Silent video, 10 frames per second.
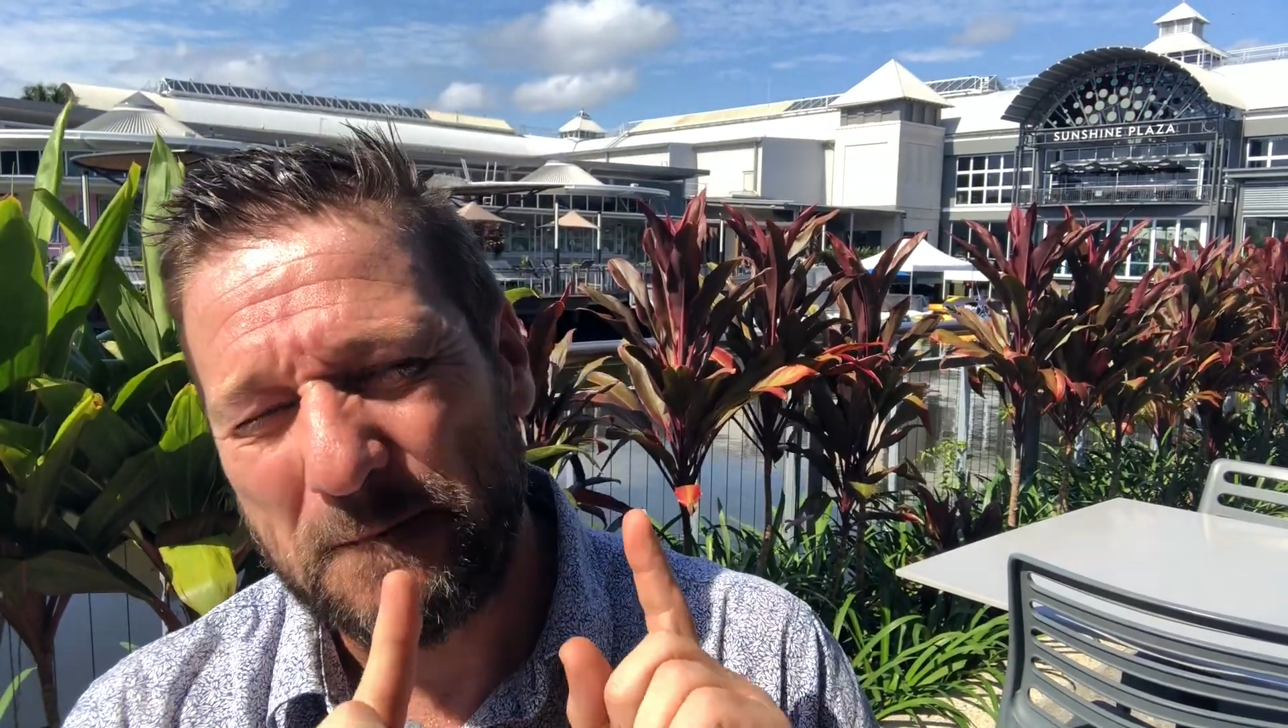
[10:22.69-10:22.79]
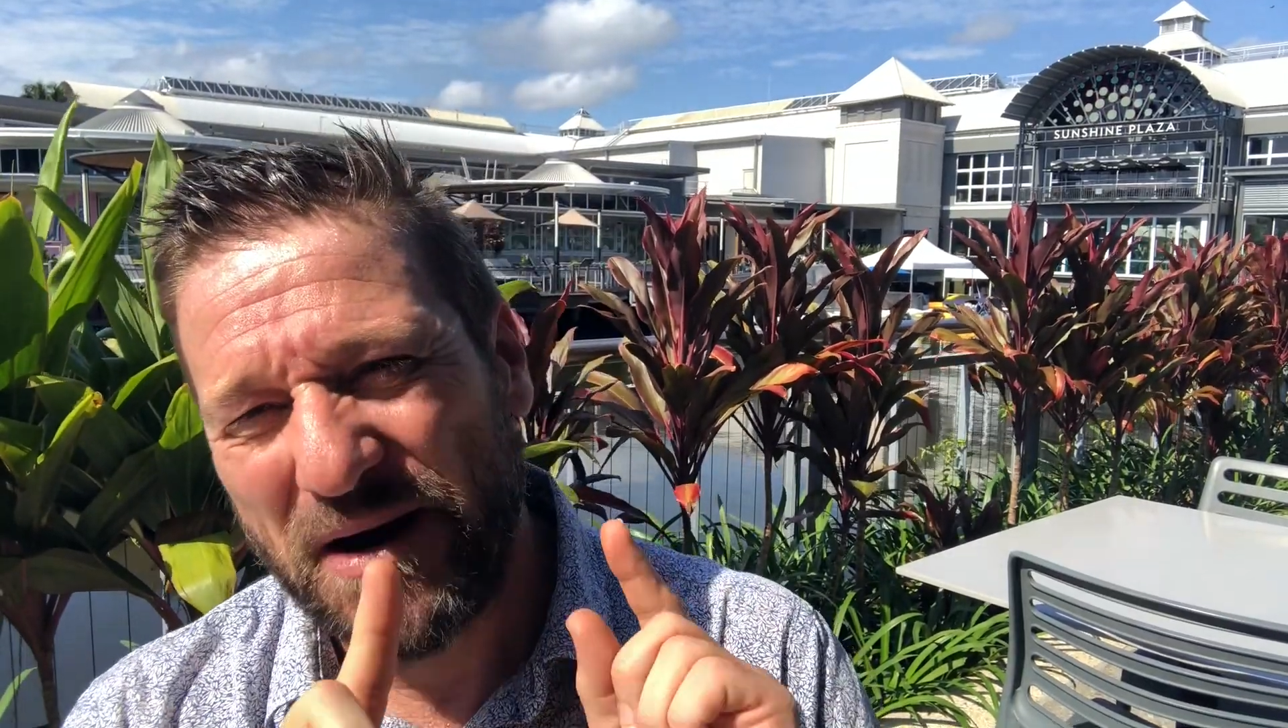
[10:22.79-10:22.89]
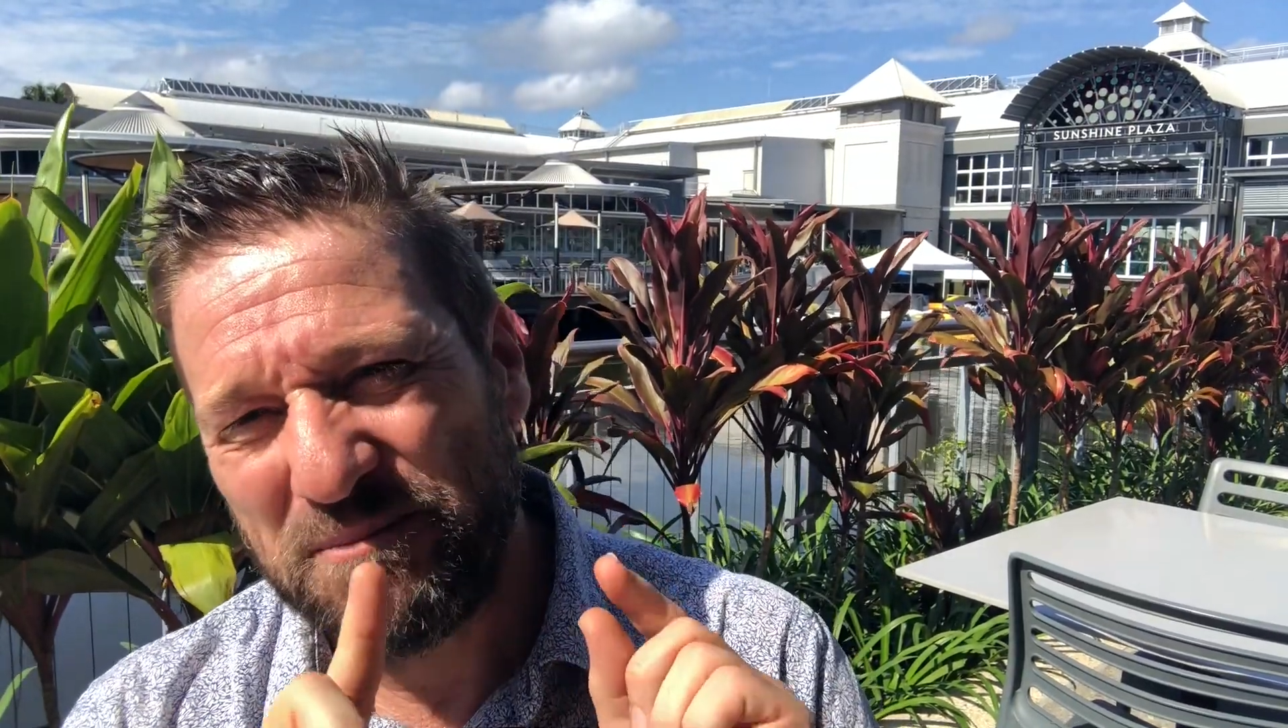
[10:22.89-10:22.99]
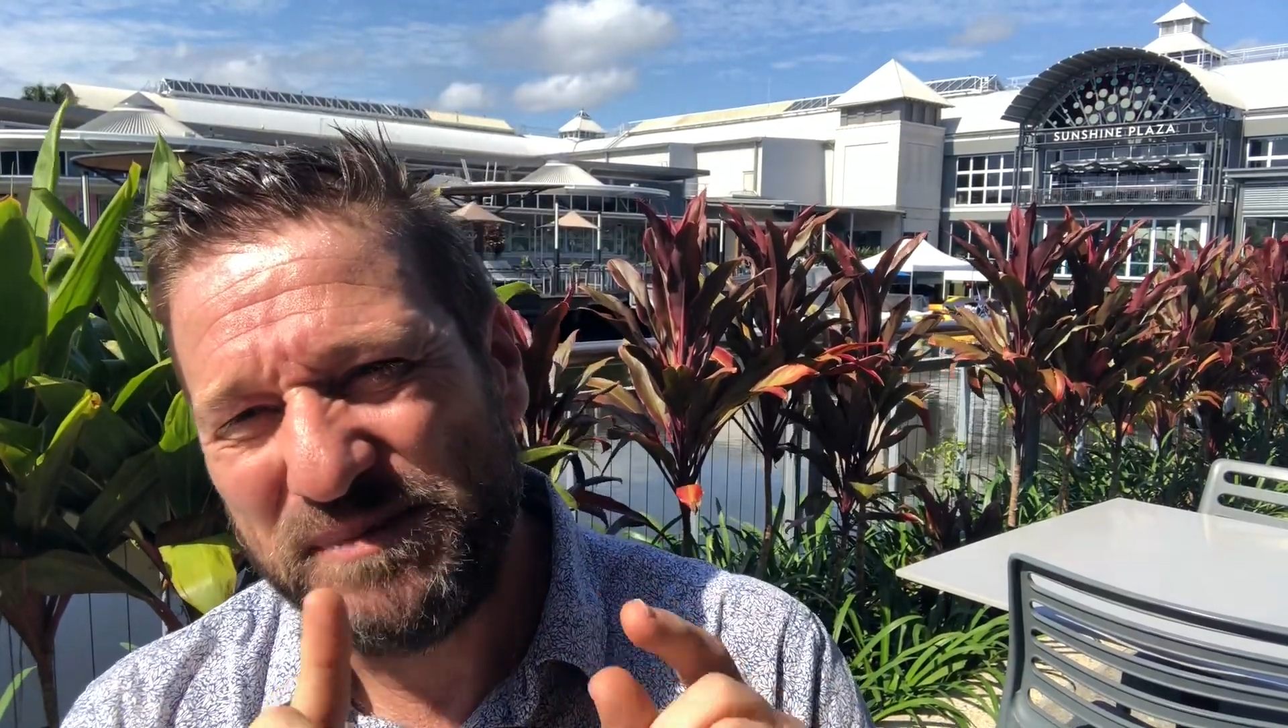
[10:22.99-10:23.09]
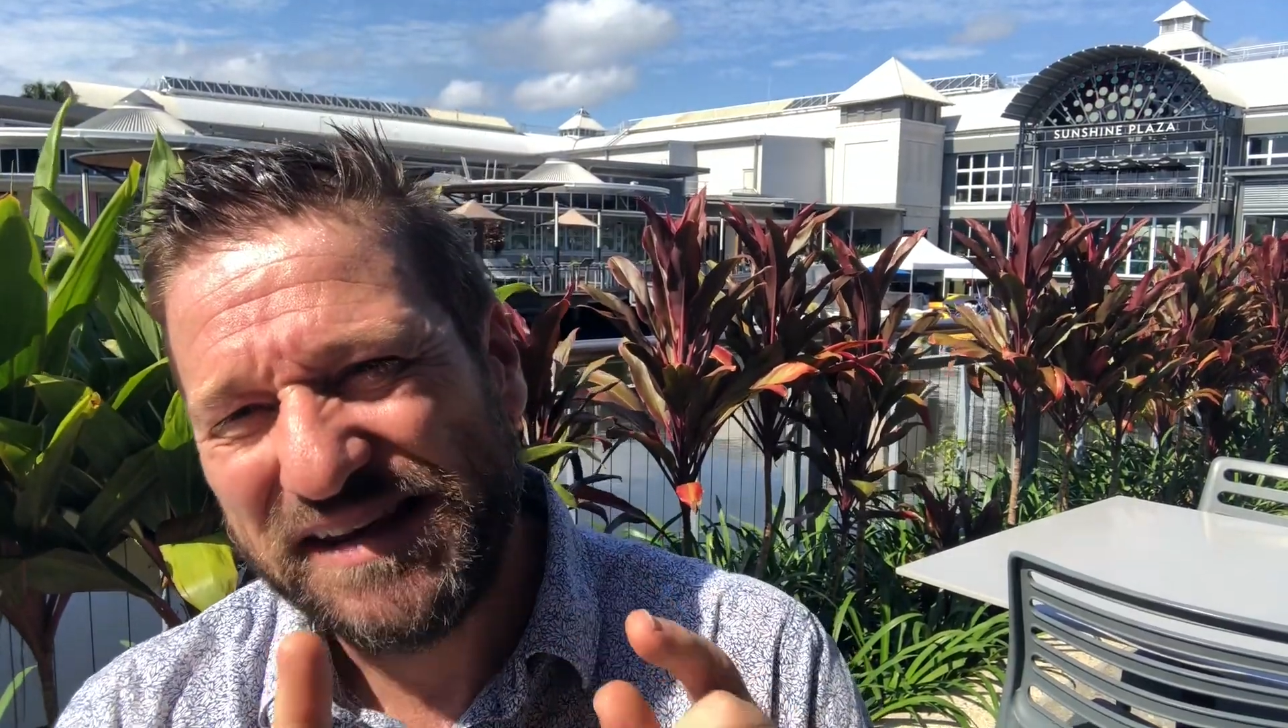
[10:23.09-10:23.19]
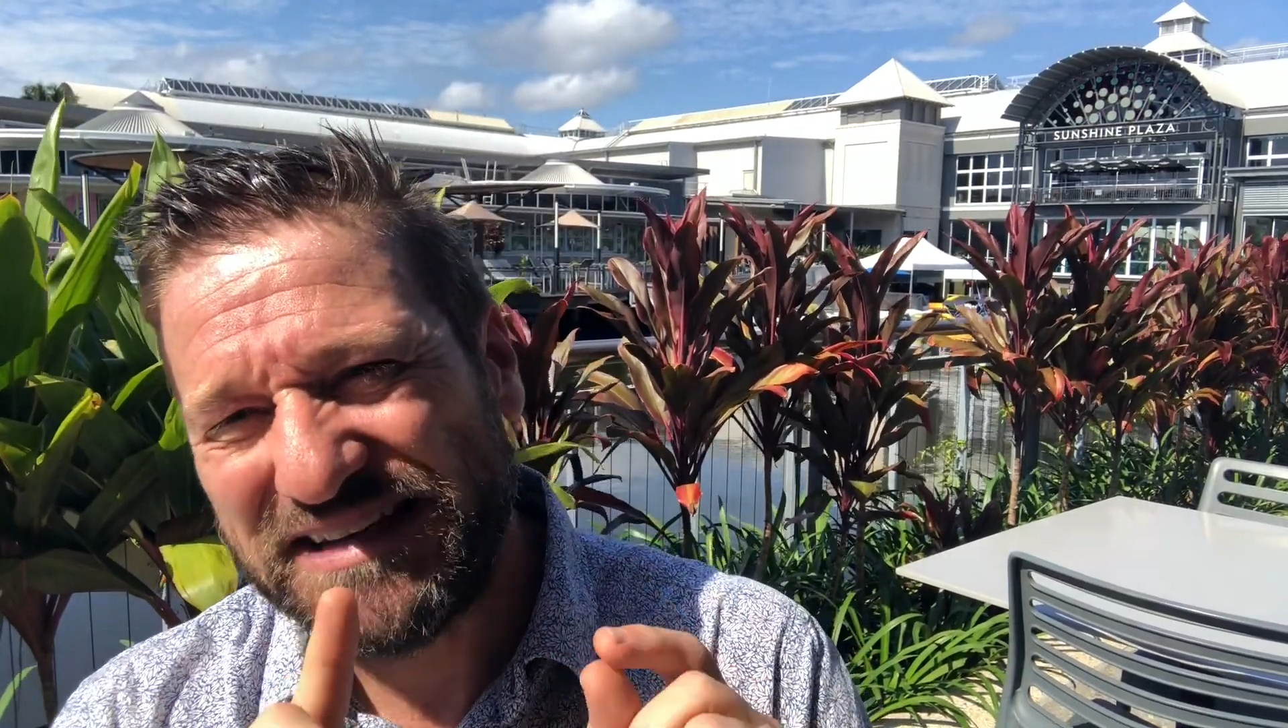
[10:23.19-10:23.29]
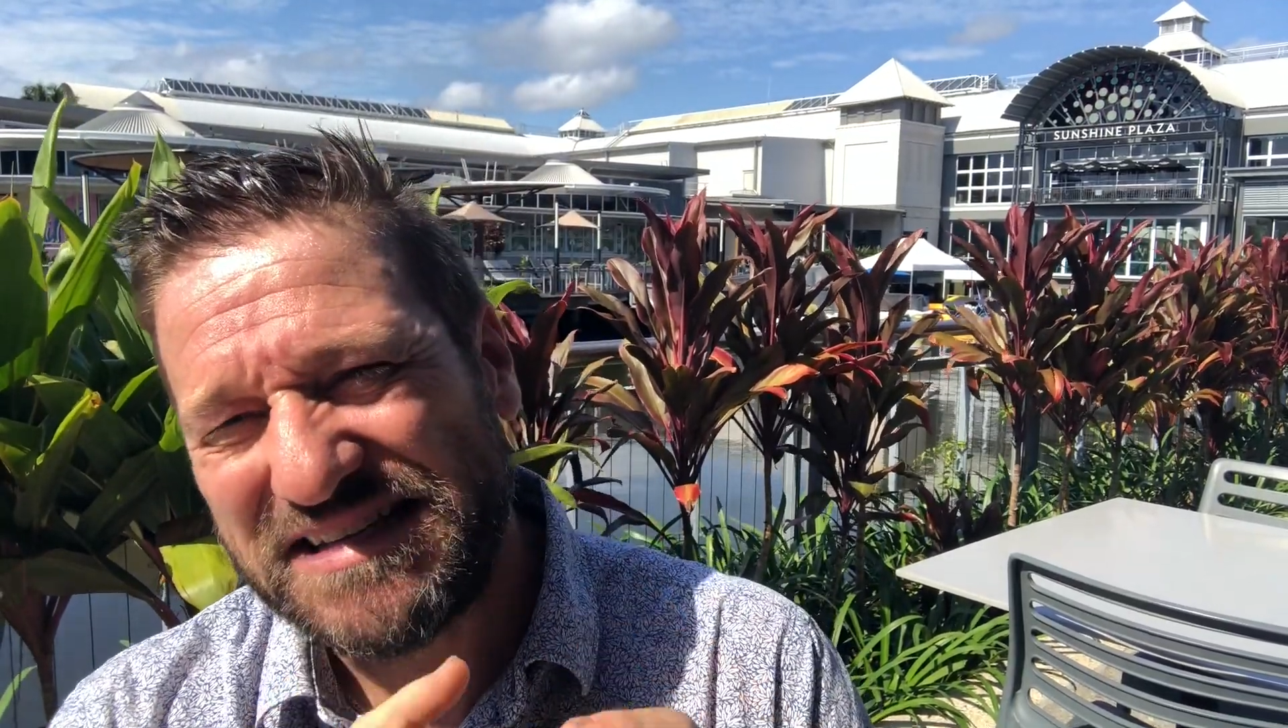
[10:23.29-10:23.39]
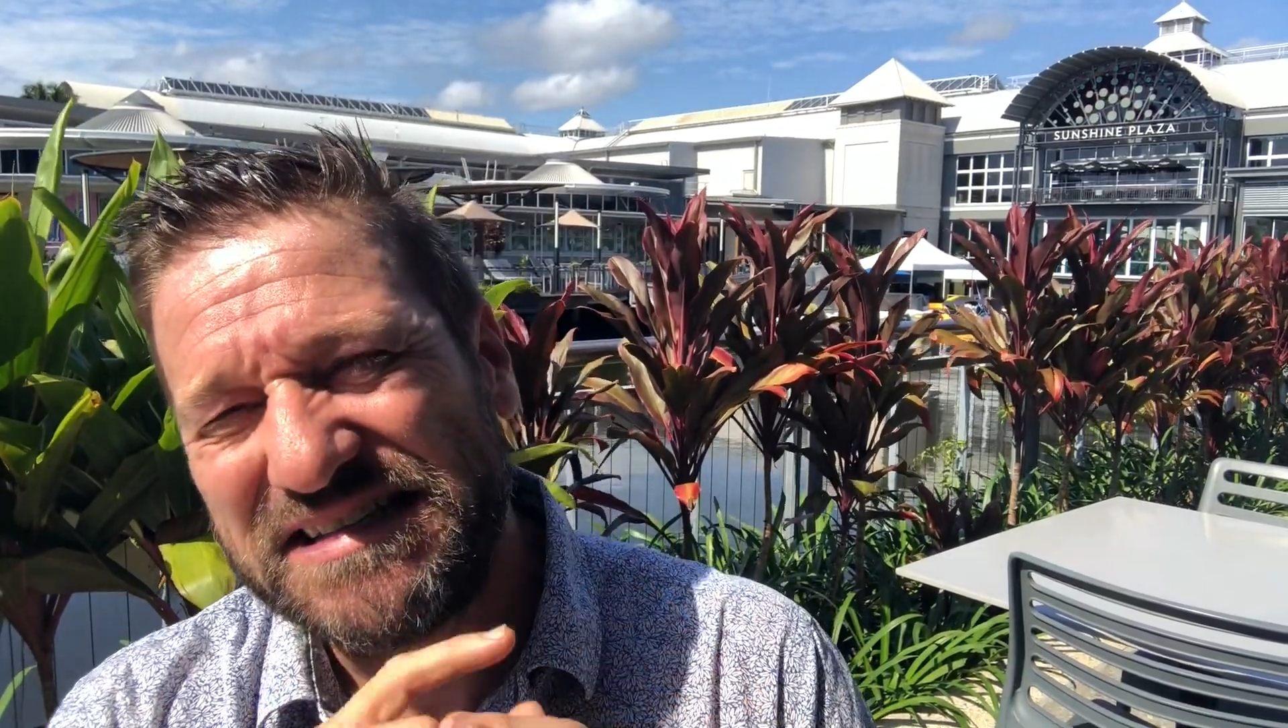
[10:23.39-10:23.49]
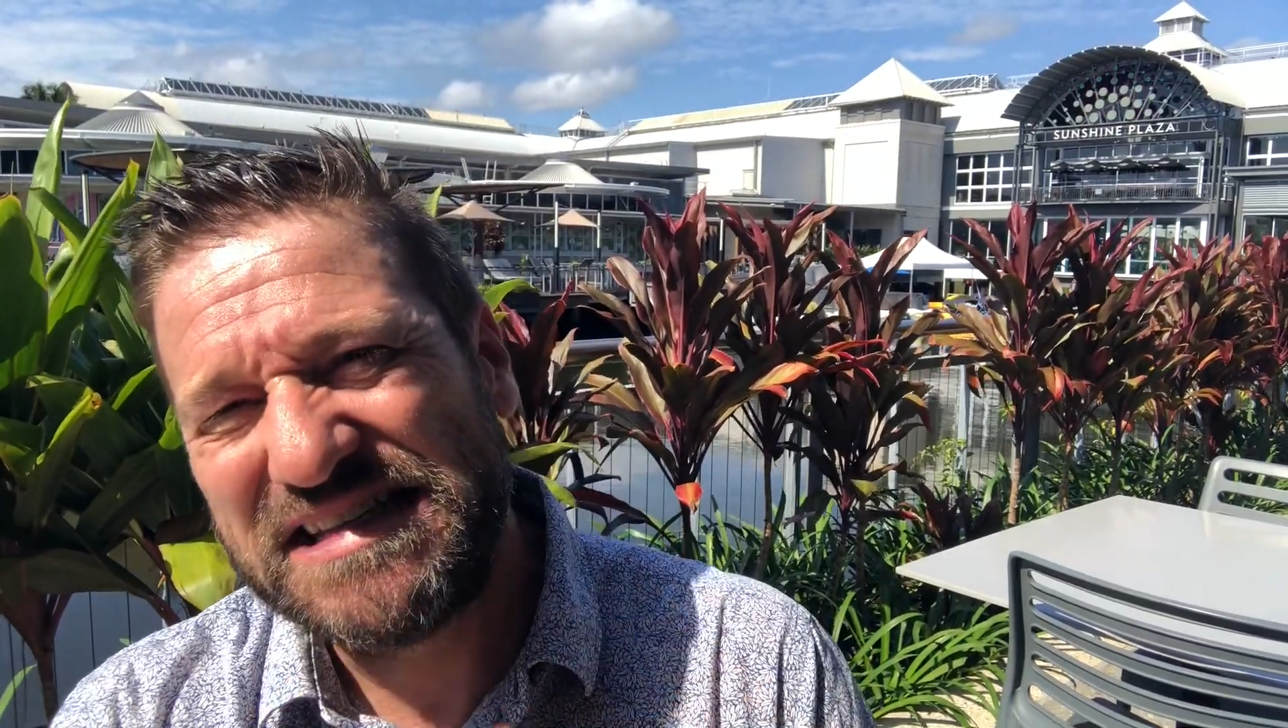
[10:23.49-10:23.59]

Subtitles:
my biggest